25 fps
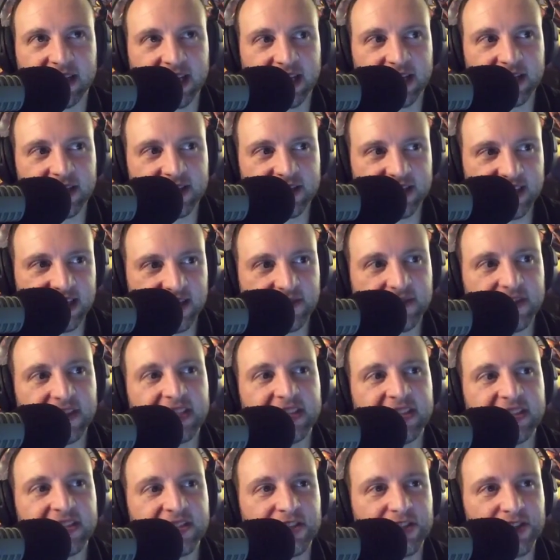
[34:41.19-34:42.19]
in
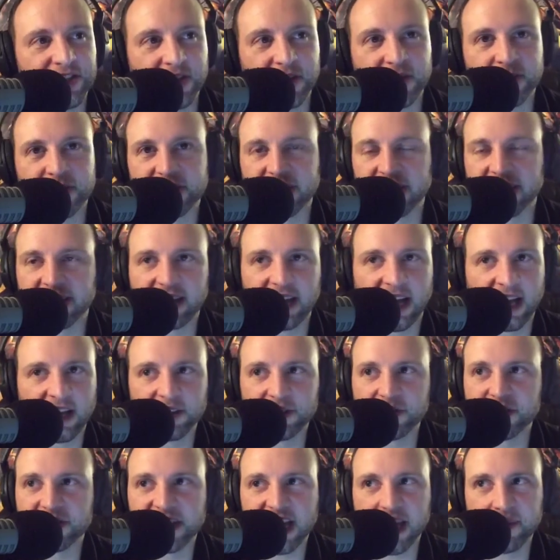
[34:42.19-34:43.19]
TV shows, like
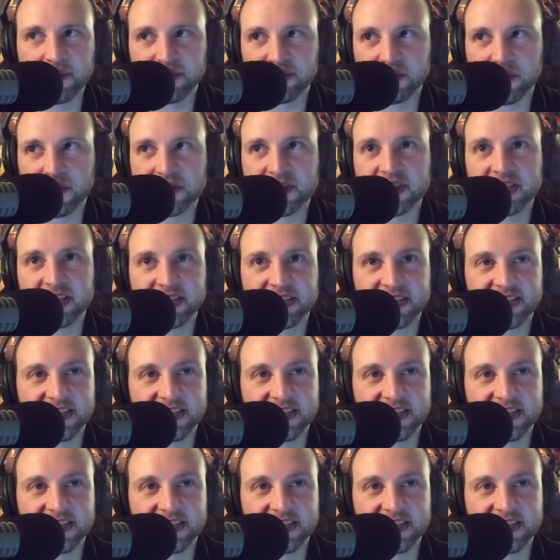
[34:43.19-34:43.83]
I'll use Game of Thrones